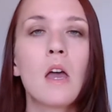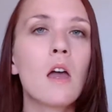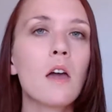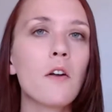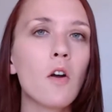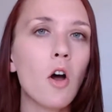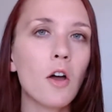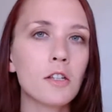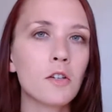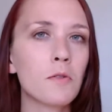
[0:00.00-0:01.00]
There are
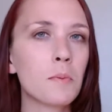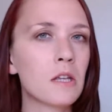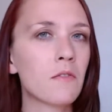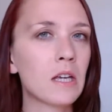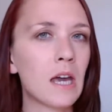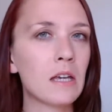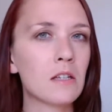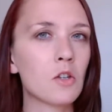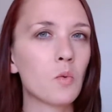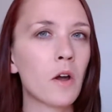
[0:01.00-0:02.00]
also specific
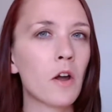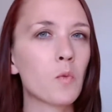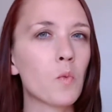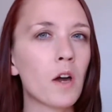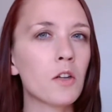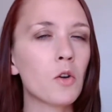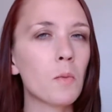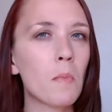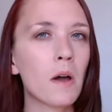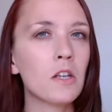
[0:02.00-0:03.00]
cases where a writer
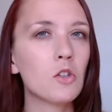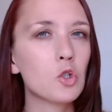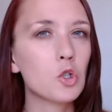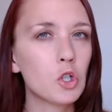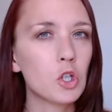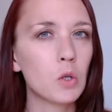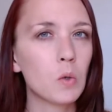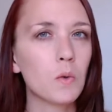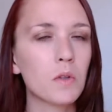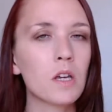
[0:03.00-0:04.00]
might
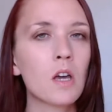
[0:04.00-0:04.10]
choose